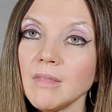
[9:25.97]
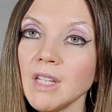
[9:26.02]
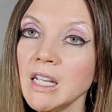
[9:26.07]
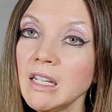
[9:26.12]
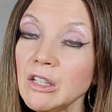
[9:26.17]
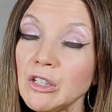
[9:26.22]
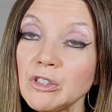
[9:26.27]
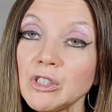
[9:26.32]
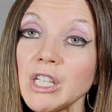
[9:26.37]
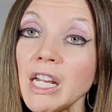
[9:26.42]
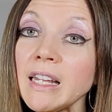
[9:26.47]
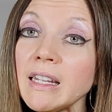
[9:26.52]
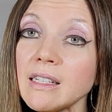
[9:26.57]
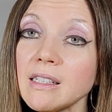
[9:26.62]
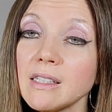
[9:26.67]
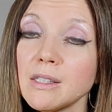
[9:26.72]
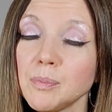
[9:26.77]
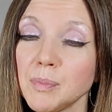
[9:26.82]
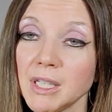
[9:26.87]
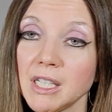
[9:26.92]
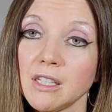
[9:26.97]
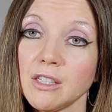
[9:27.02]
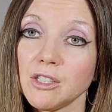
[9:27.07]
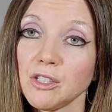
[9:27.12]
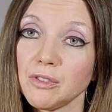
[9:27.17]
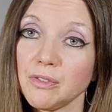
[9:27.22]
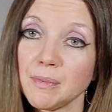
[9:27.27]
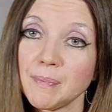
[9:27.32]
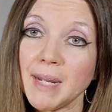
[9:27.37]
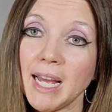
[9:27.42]
And you're jealous because
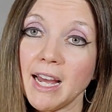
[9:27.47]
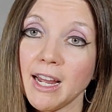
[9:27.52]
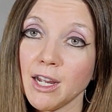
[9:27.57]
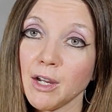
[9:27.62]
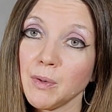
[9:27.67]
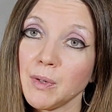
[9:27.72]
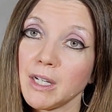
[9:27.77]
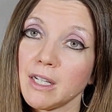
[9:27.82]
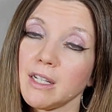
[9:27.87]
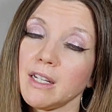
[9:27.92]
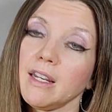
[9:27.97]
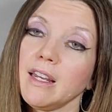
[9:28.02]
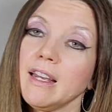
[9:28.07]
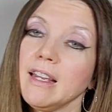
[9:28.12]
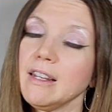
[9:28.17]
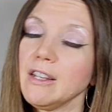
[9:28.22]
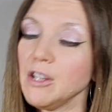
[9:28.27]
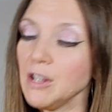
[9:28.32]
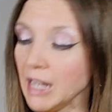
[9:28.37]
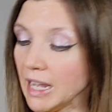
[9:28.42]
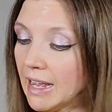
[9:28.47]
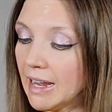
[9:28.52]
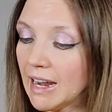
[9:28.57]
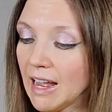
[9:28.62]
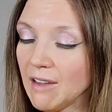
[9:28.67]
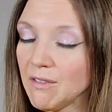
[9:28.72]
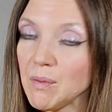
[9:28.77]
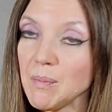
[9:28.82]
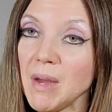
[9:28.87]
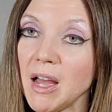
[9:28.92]
you're from Iowa and you can't
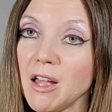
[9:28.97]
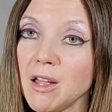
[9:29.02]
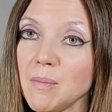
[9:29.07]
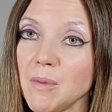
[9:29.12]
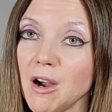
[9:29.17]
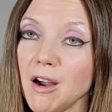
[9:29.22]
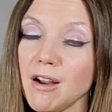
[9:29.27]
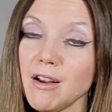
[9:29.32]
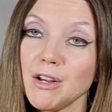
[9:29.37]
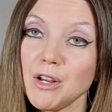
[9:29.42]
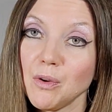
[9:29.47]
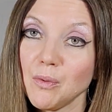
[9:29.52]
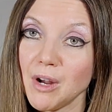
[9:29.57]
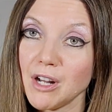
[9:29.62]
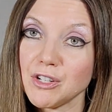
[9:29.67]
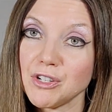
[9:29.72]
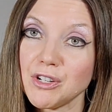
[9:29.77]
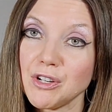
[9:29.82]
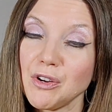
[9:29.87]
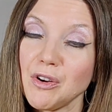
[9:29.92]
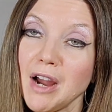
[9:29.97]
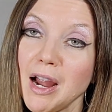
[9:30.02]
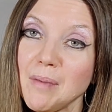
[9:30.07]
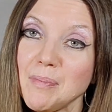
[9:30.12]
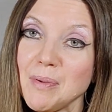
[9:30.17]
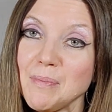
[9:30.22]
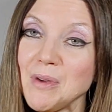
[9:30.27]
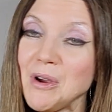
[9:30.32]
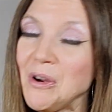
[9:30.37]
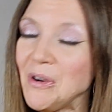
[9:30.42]
have a Mallomar and you're watching a
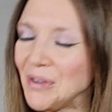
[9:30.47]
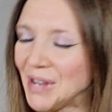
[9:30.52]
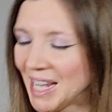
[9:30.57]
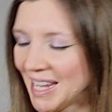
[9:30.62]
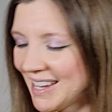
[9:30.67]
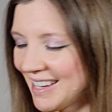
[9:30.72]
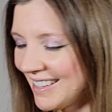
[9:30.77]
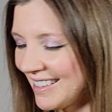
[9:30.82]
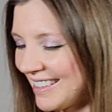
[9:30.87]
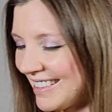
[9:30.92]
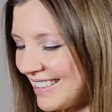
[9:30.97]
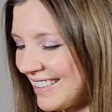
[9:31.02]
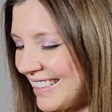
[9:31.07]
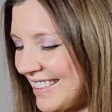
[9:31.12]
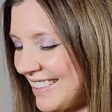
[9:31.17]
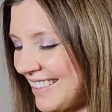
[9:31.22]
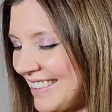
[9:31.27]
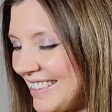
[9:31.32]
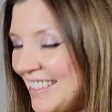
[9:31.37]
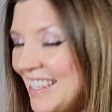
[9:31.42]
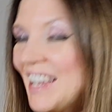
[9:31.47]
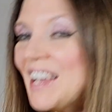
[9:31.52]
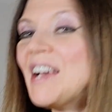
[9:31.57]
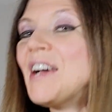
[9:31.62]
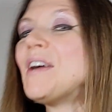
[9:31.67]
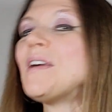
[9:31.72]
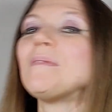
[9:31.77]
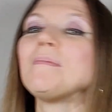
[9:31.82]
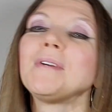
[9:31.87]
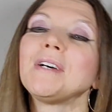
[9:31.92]
crappy movie.
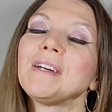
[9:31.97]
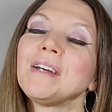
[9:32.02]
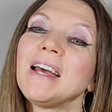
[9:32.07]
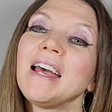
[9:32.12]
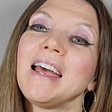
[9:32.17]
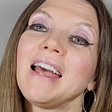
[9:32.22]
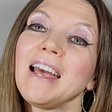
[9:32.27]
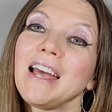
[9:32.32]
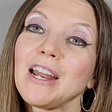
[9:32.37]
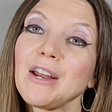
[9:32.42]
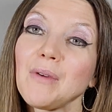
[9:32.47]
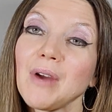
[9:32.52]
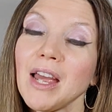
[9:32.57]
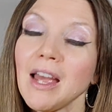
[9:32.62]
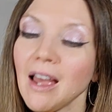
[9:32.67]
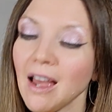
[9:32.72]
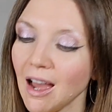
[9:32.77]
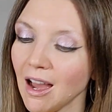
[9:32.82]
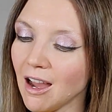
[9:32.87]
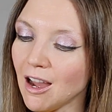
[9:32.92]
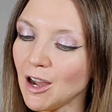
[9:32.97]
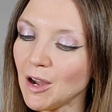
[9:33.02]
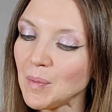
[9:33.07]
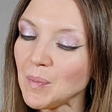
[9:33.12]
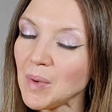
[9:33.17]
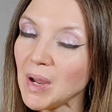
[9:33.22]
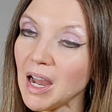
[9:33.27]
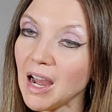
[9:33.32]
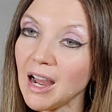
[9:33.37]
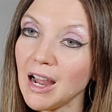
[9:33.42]
But anyway,
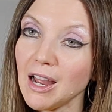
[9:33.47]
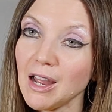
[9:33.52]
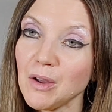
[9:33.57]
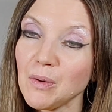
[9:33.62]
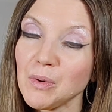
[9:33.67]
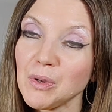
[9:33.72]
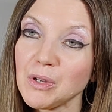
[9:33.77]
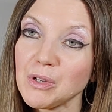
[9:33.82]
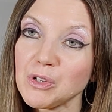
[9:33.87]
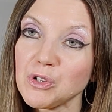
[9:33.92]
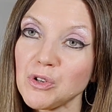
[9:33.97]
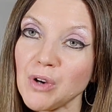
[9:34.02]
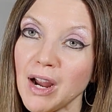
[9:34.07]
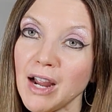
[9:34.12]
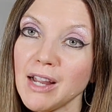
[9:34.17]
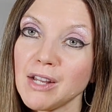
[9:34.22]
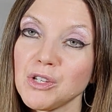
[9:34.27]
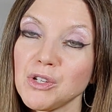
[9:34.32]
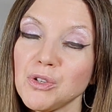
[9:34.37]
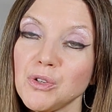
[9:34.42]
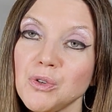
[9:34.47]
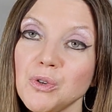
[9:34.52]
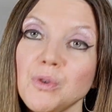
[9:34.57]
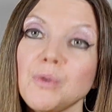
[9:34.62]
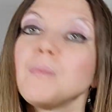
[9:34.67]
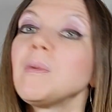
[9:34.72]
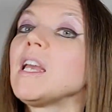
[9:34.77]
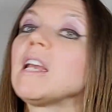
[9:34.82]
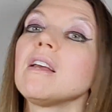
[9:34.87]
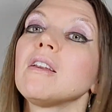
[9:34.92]
I will try
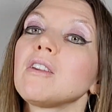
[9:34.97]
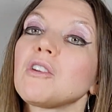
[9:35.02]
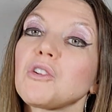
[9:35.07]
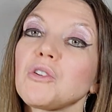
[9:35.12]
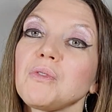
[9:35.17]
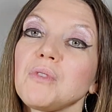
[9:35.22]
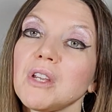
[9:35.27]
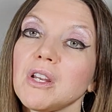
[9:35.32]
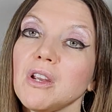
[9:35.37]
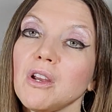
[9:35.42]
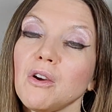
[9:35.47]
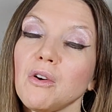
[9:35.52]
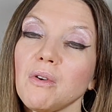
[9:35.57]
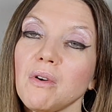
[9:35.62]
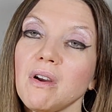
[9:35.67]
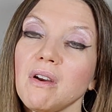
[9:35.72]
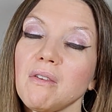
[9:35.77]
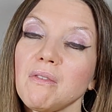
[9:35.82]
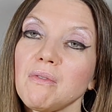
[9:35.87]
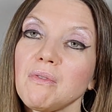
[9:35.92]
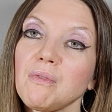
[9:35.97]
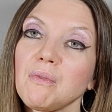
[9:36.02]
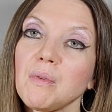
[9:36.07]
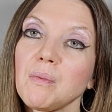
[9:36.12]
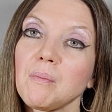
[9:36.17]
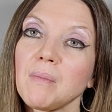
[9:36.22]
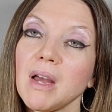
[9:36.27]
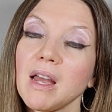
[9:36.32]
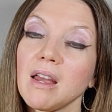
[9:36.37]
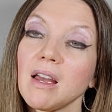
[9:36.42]
to make another video of
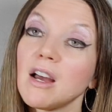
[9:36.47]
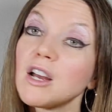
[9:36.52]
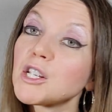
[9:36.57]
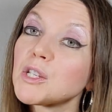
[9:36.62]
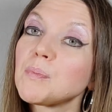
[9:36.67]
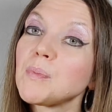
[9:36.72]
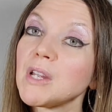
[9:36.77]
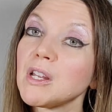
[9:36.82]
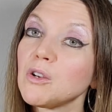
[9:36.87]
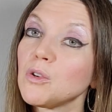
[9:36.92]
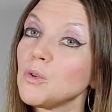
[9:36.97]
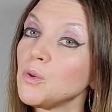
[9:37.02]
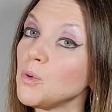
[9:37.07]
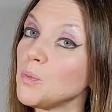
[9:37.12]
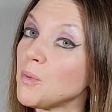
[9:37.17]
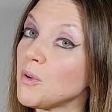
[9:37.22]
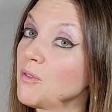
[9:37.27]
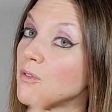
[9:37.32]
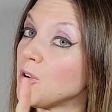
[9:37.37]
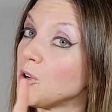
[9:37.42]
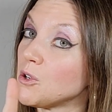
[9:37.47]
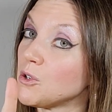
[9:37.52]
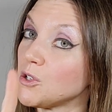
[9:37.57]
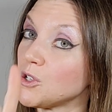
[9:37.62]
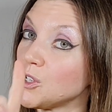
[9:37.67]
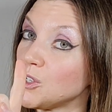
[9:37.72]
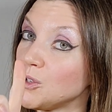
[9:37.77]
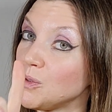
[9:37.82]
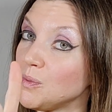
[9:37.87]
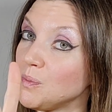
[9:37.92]
my husband who
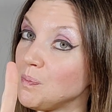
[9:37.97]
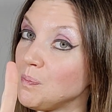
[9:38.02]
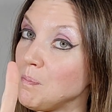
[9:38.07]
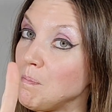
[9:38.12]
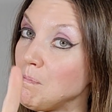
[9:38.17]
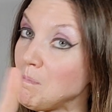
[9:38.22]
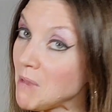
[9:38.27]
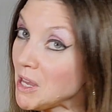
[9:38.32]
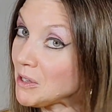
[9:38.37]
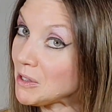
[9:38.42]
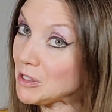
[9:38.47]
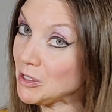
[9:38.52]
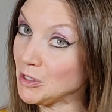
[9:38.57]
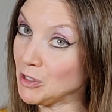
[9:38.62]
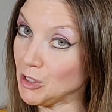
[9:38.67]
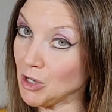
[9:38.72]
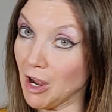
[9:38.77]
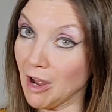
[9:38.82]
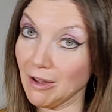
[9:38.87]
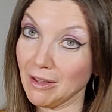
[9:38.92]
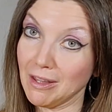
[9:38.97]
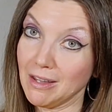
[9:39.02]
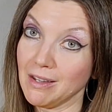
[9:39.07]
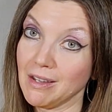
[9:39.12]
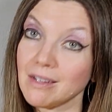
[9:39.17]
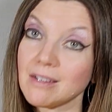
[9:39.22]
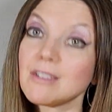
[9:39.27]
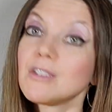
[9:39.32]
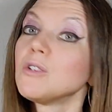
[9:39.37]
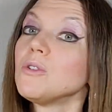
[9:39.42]
prefers milk
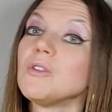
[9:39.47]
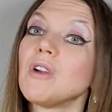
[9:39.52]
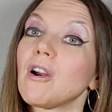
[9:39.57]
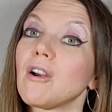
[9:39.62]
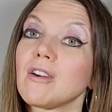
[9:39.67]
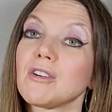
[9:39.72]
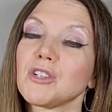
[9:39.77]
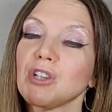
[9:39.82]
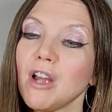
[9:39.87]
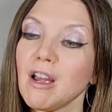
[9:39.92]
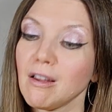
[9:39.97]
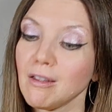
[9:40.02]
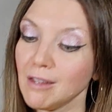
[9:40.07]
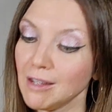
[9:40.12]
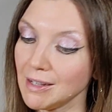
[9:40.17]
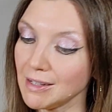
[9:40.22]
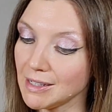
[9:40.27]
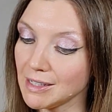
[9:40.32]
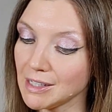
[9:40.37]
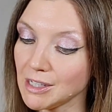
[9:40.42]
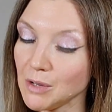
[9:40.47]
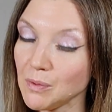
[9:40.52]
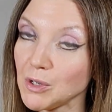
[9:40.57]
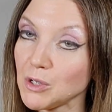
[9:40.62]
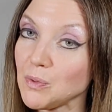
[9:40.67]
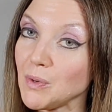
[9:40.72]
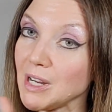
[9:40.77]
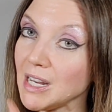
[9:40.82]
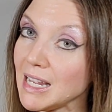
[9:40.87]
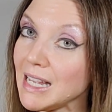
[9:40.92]
chocolate to dark chocolate and see
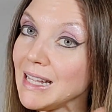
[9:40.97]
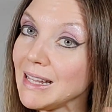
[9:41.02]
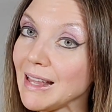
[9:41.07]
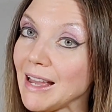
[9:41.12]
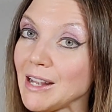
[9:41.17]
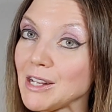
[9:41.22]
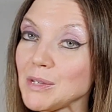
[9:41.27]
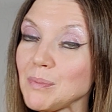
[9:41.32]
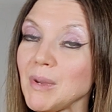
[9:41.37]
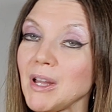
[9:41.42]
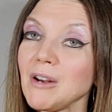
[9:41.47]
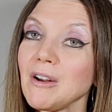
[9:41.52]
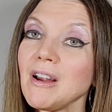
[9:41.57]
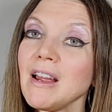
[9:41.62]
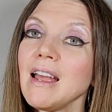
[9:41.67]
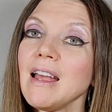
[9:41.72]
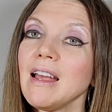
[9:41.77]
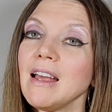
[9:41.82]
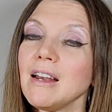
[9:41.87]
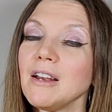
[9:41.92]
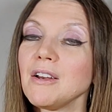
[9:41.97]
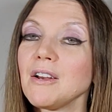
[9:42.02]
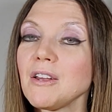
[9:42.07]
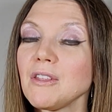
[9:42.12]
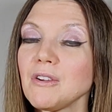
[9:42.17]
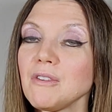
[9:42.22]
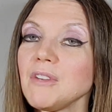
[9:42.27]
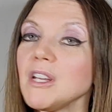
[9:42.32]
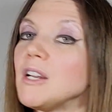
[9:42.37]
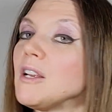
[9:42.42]
which one he likes better in
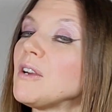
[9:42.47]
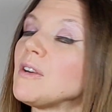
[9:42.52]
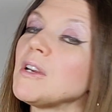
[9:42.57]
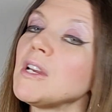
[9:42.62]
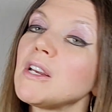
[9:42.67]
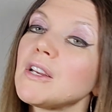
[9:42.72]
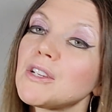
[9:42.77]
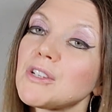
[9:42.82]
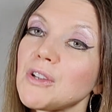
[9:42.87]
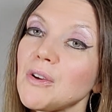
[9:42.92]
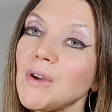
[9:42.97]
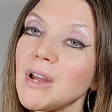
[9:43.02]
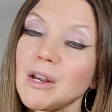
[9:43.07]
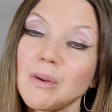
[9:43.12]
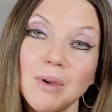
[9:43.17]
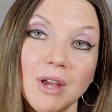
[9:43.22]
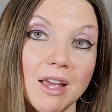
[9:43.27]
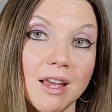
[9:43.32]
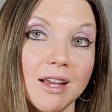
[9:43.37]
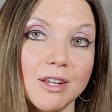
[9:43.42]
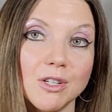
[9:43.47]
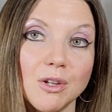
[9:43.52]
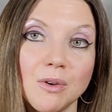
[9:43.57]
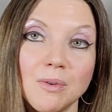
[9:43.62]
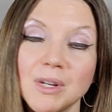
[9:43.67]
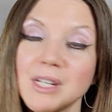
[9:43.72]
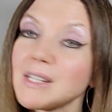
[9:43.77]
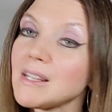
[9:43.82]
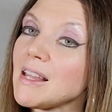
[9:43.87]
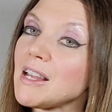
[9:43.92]
another video. So anyway, as
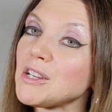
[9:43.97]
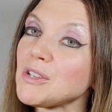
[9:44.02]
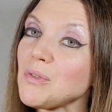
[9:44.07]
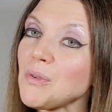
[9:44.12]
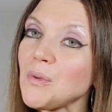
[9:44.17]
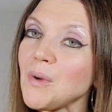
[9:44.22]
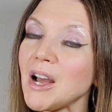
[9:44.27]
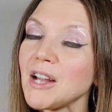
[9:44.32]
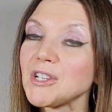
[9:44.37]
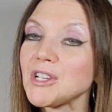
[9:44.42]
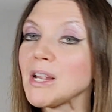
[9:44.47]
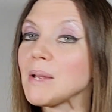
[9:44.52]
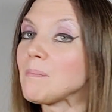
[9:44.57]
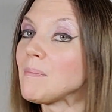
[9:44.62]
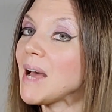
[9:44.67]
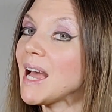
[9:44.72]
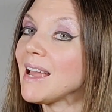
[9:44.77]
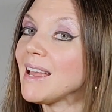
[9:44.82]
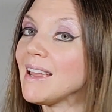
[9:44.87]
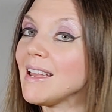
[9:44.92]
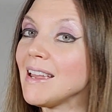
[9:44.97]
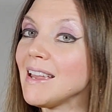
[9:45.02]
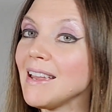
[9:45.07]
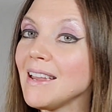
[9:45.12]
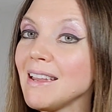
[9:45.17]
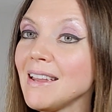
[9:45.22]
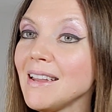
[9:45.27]
always, thanks for watching. Bye!